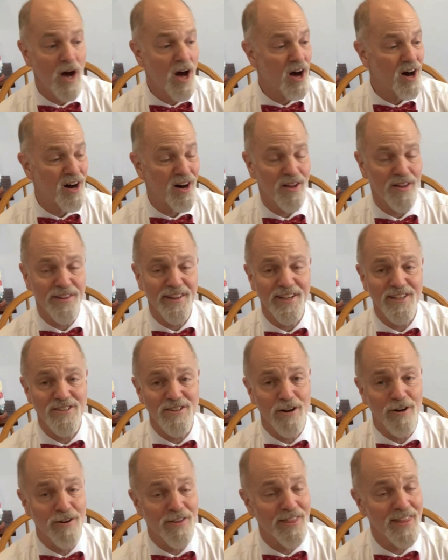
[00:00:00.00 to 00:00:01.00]
All these
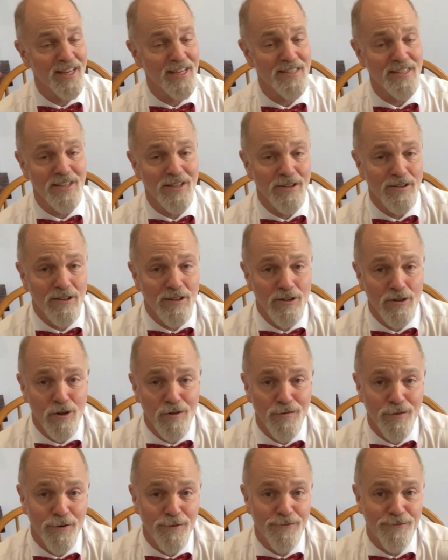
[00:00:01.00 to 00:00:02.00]
are things that you can do
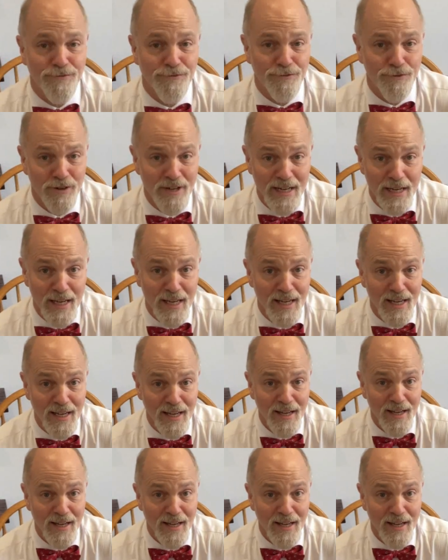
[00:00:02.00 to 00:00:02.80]
for free